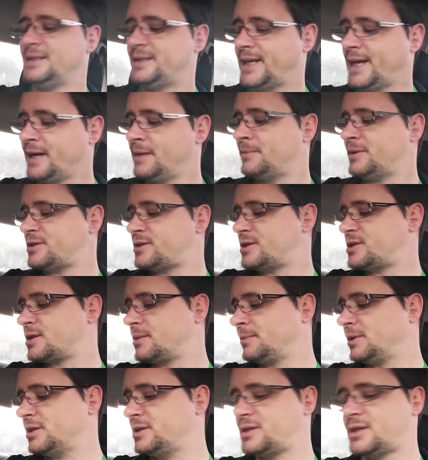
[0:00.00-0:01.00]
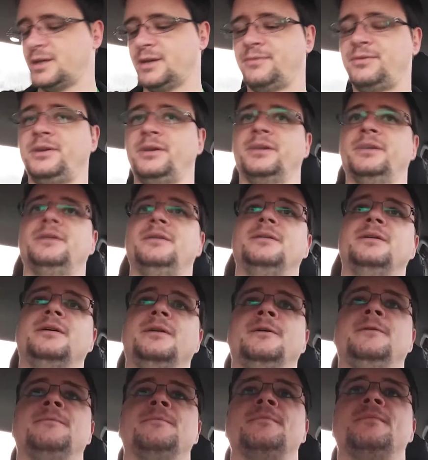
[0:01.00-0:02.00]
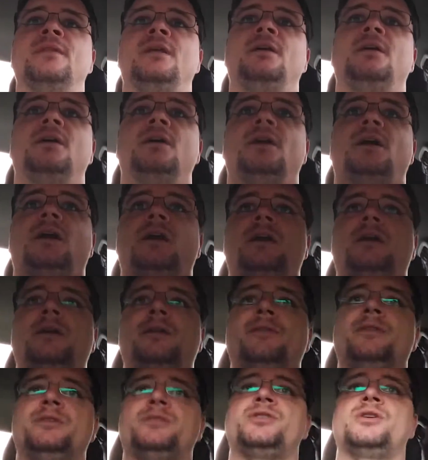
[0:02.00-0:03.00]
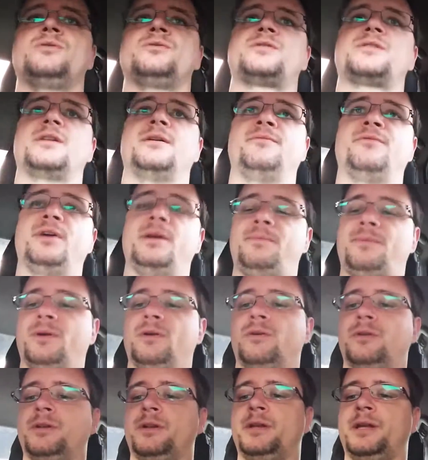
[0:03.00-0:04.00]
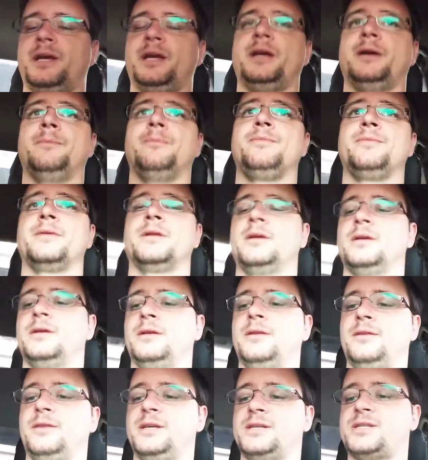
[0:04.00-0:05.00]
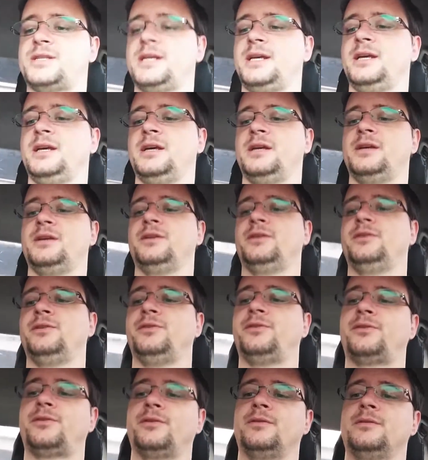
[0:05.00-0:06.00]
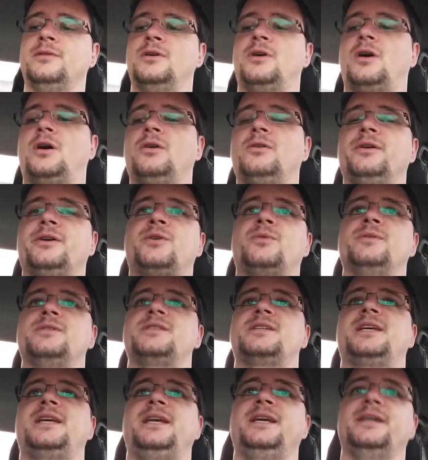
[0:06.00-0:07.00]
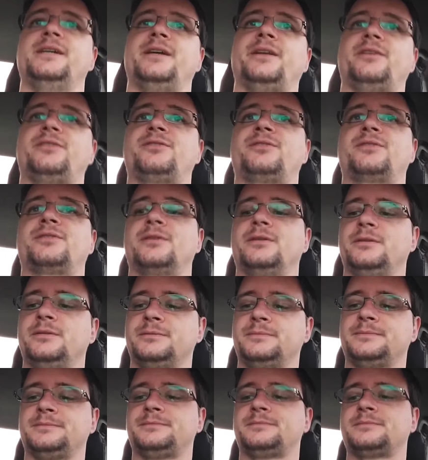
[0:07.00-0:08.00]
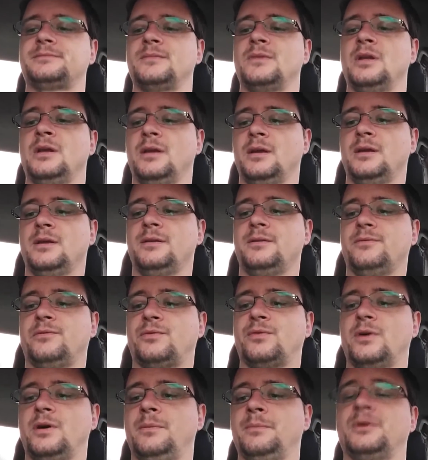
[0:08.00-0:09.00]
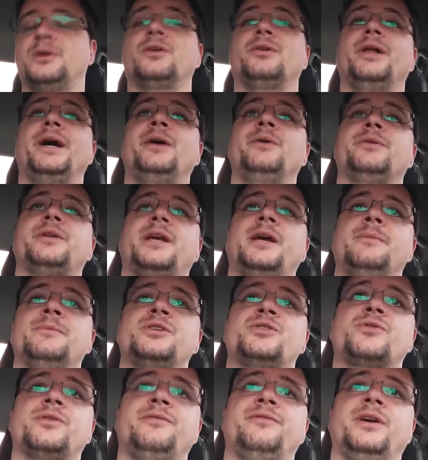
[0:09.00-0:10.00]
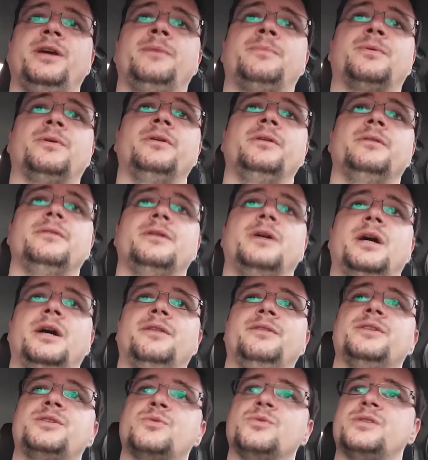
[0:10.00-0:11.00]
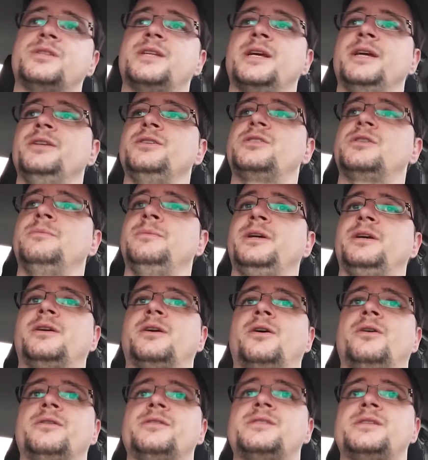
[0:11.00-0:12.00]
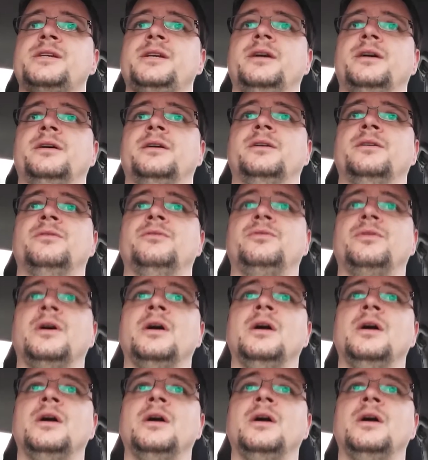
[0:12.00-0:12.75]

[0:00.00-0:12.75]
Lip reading: Damn, this is some good stuff here. The juice that I'm vaping on today, this is Harlequin's Kiss from Cloud Chemistry Vapor. This was sent to me courtesy of